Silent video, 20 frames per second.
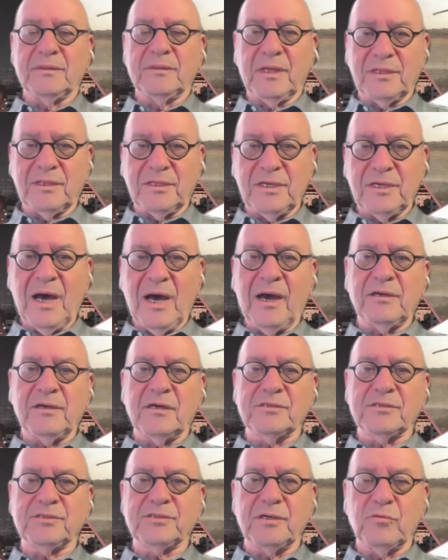that
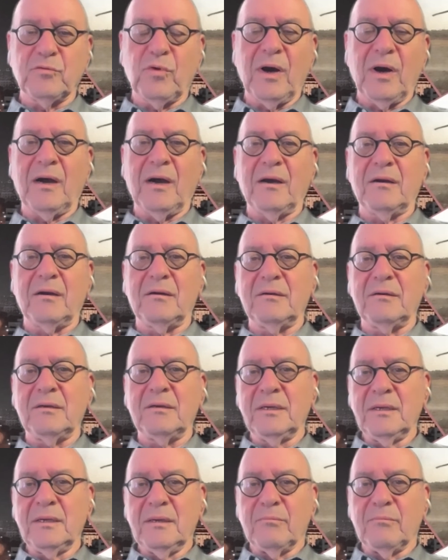Yahya Sinwar,
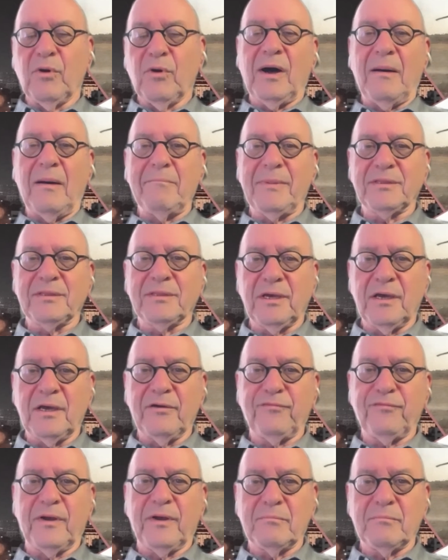Mohammad Def,